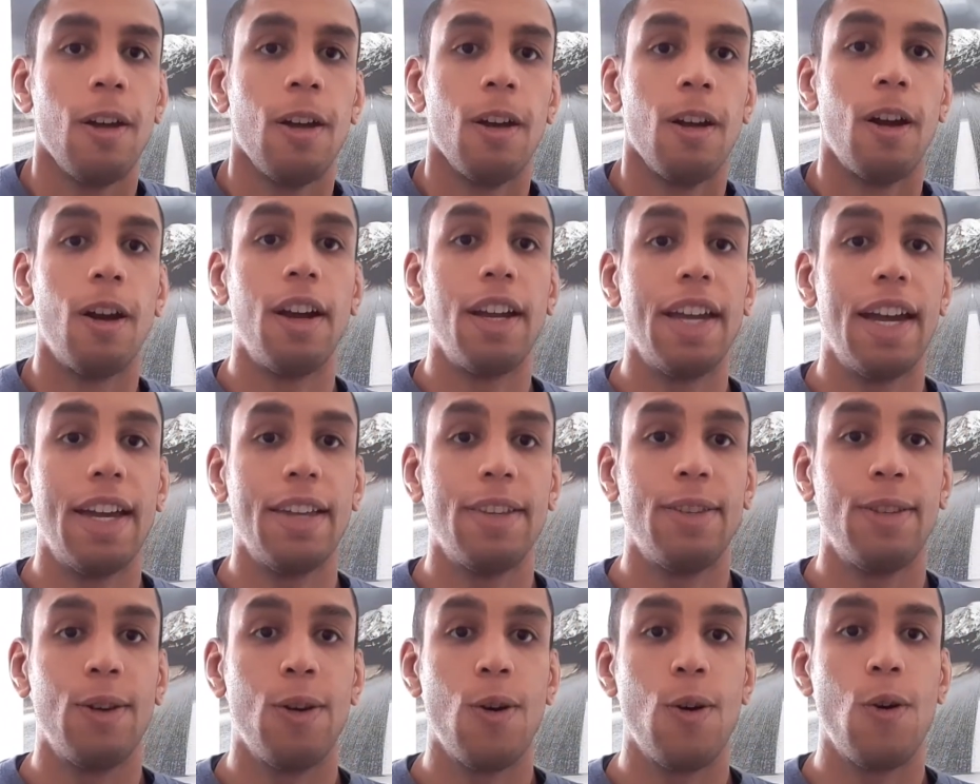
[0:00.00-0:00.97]
All right, guys.
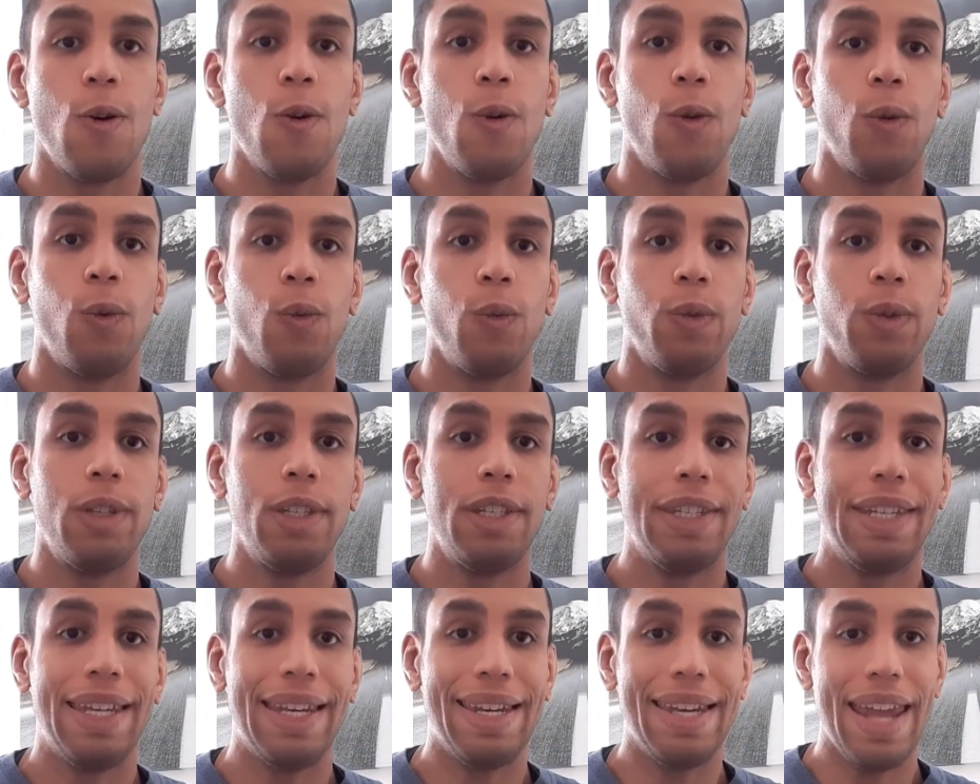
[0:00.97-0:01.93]
So
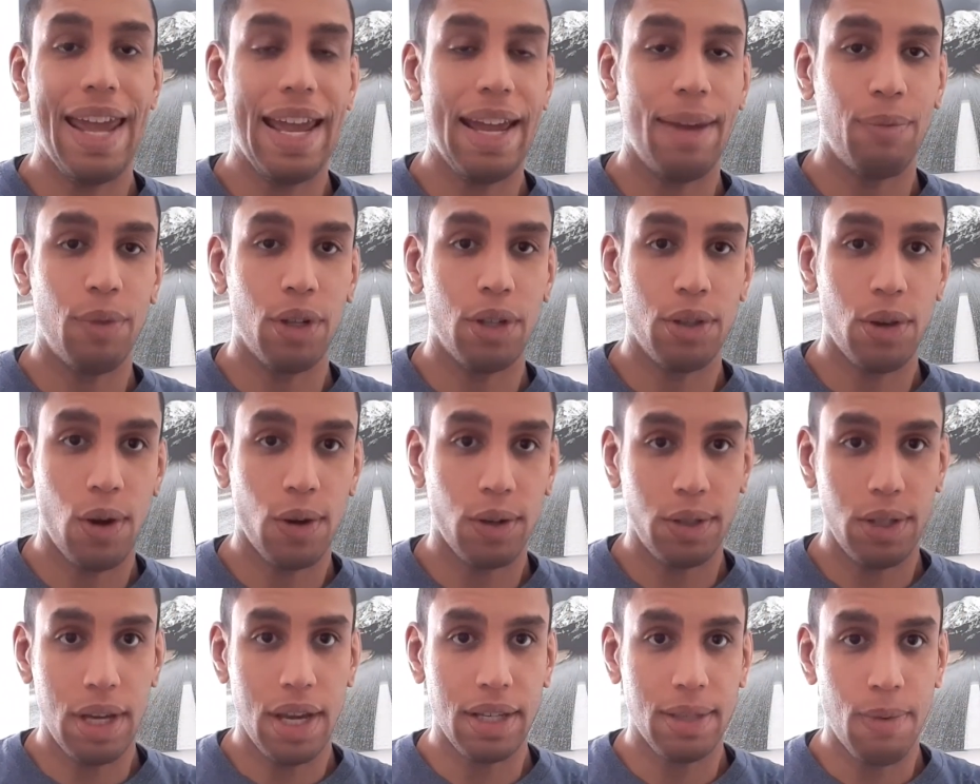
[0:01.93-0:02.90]
today I'm going to talk
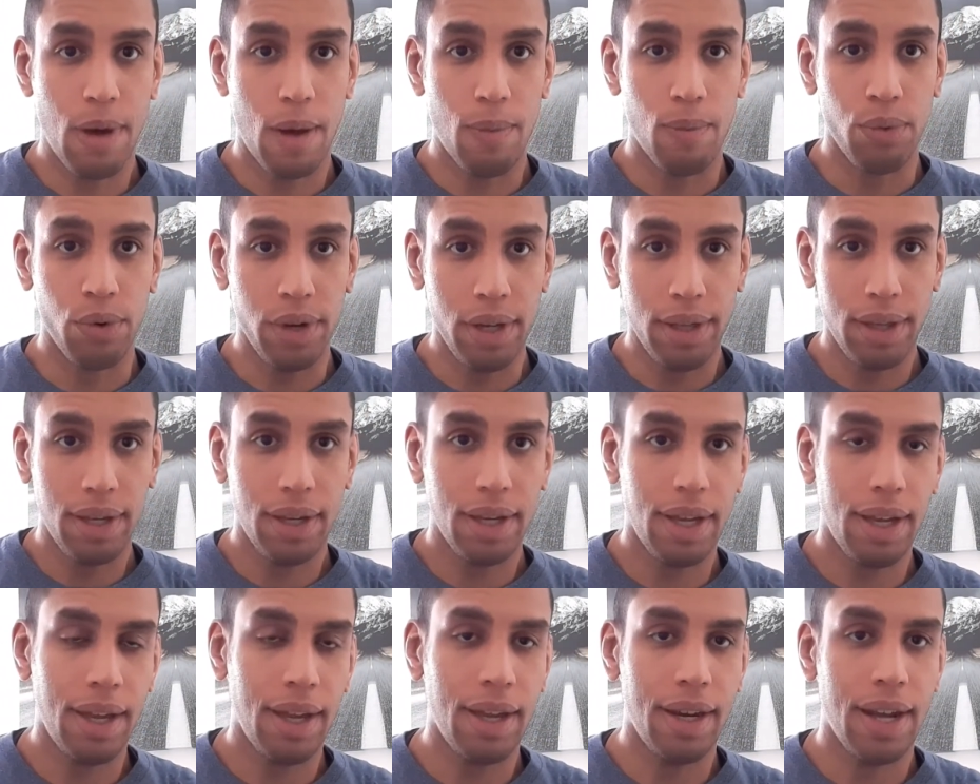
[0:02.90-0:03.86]
to you guys about breathing
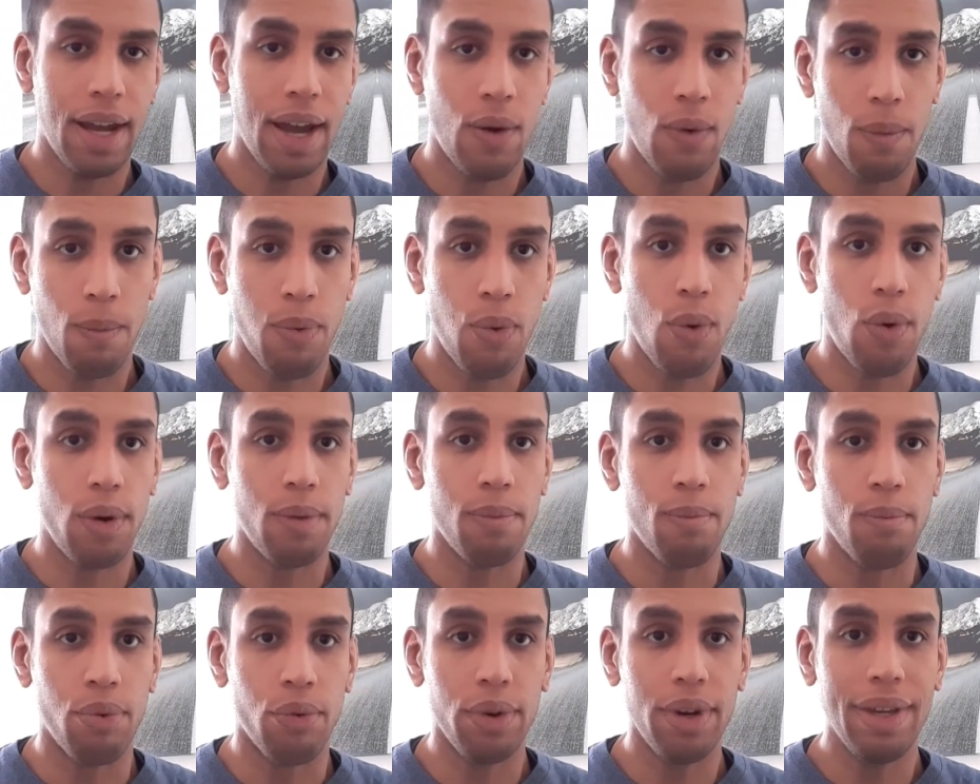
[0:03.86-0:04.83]
and how
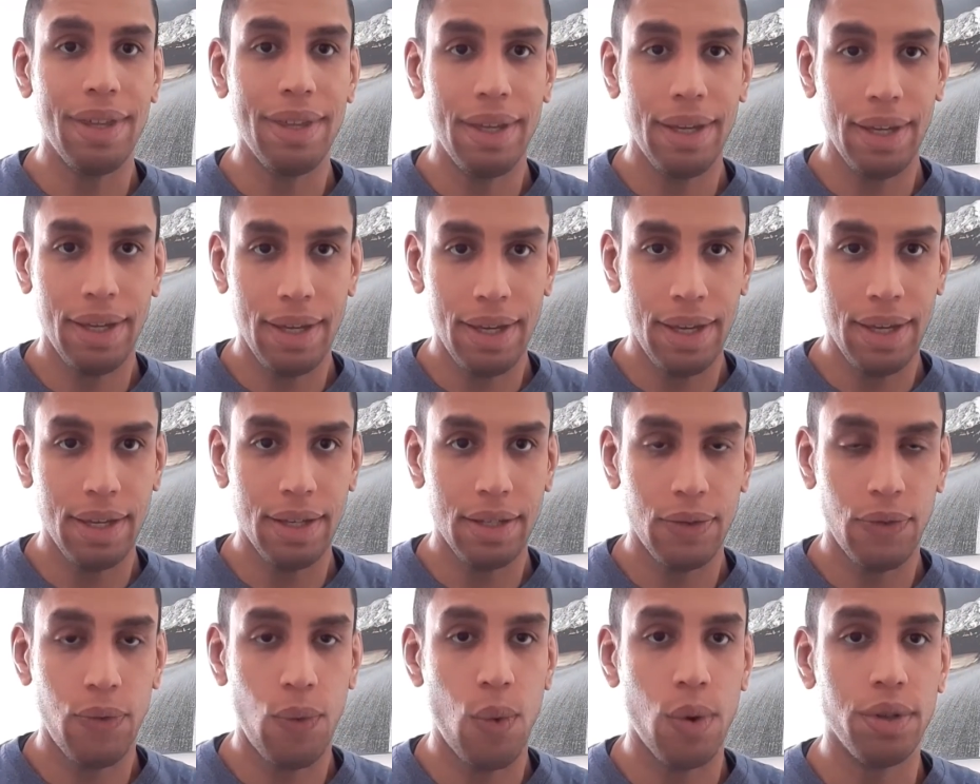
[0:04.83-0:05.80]
important breathing is
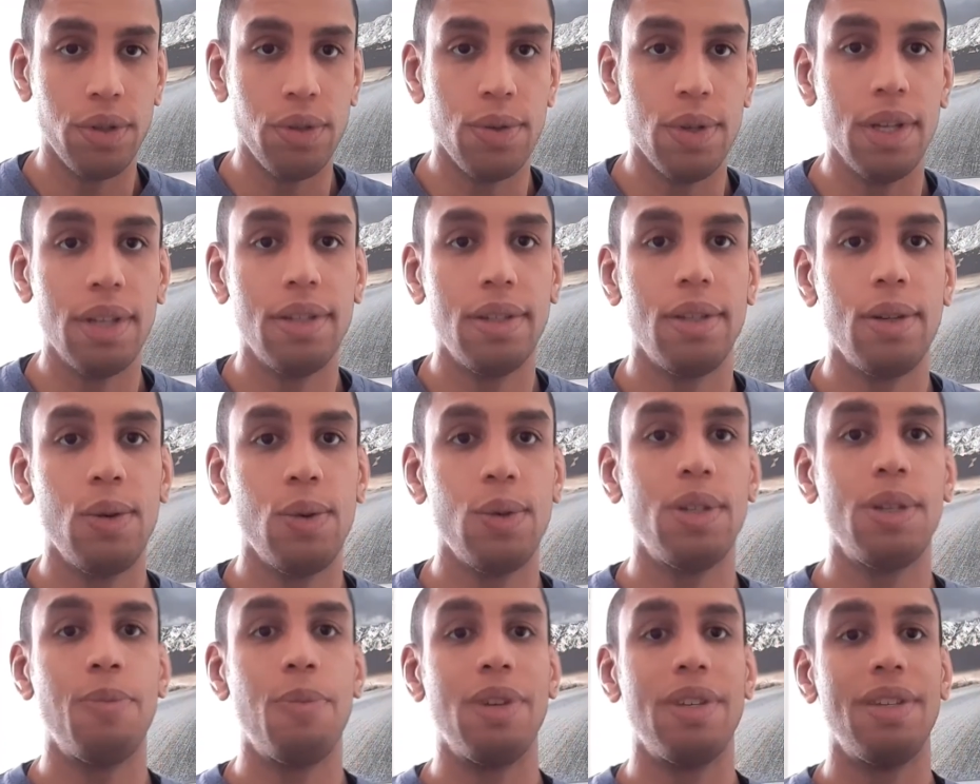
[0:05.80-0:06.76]
for jiu-jitsu,
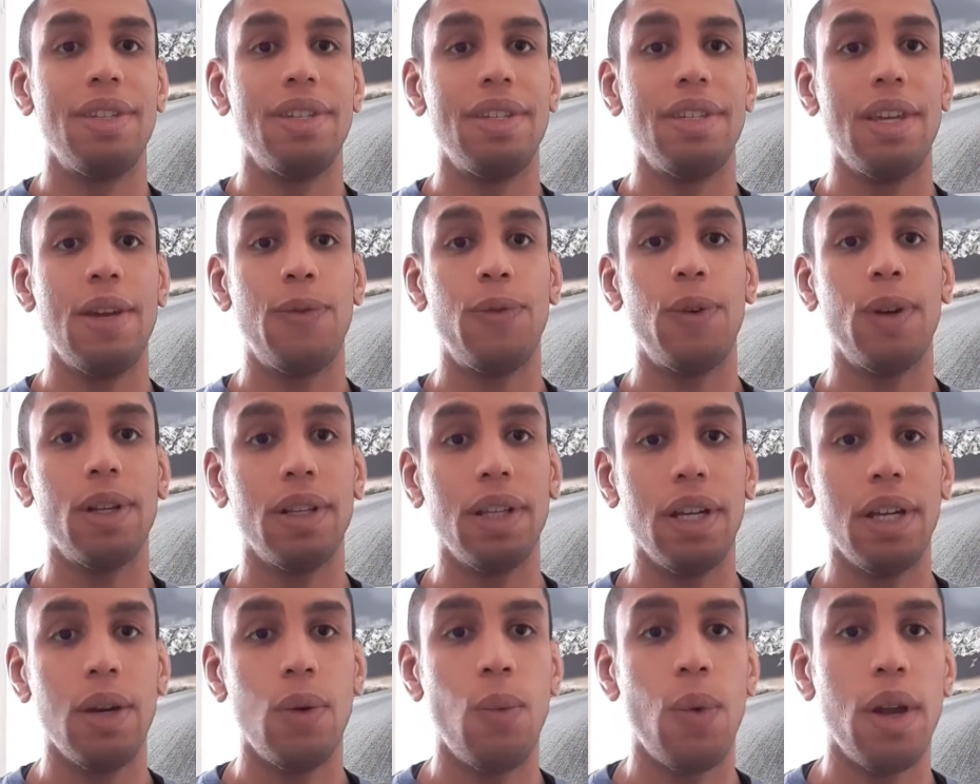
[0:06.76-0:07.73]

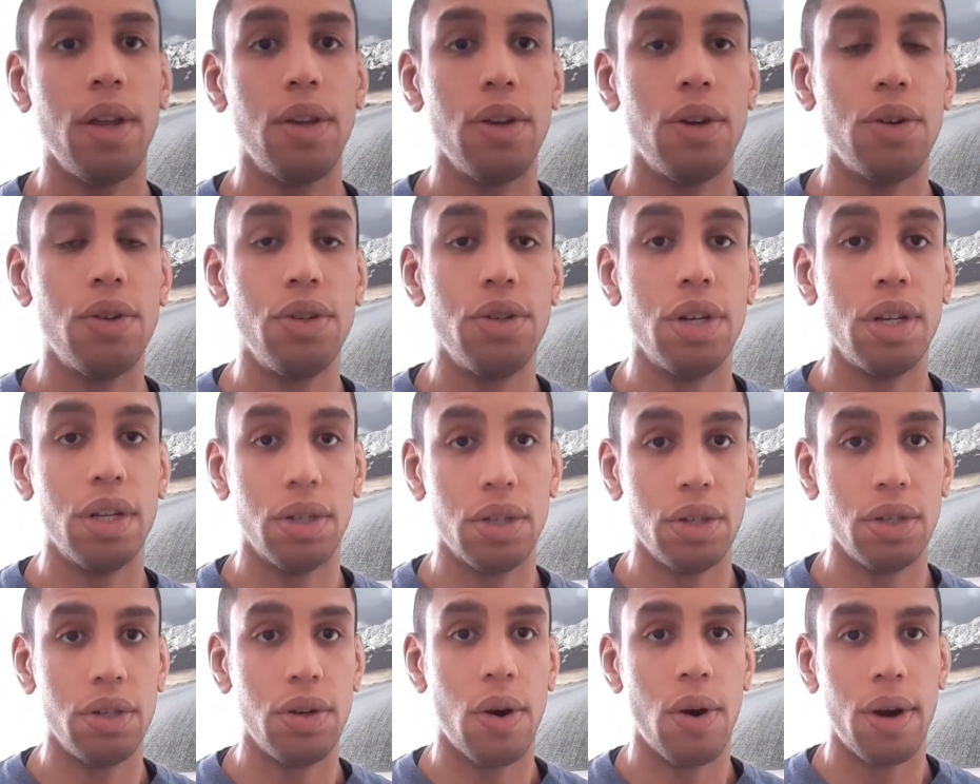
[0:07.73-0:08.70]
specifically when you're just
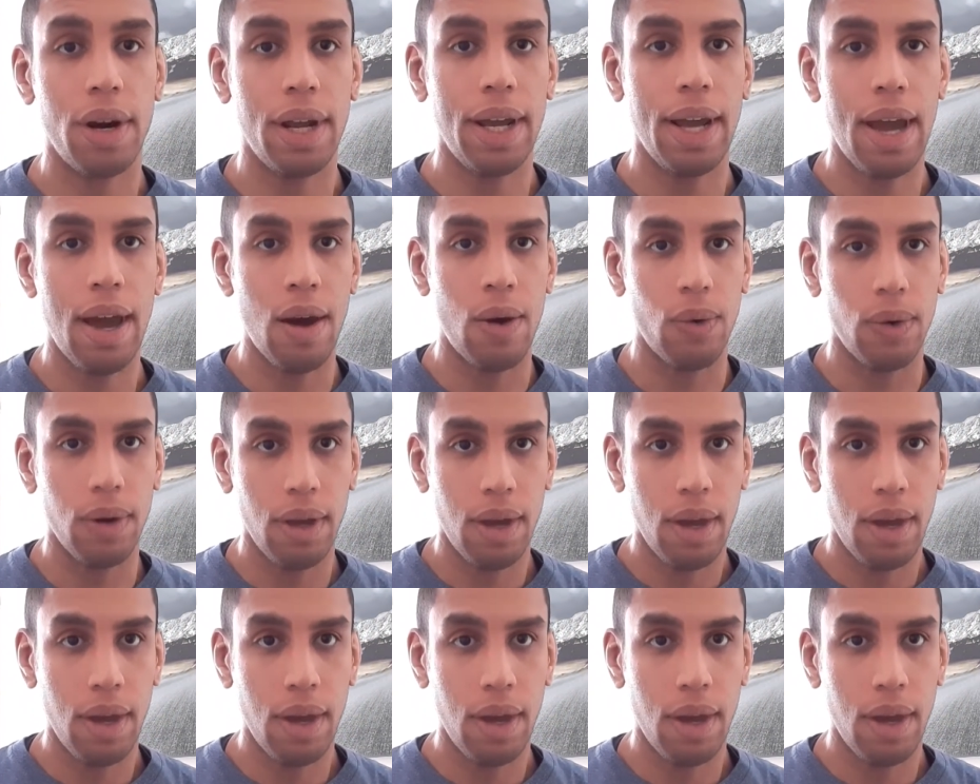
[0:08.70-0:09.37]
starting out.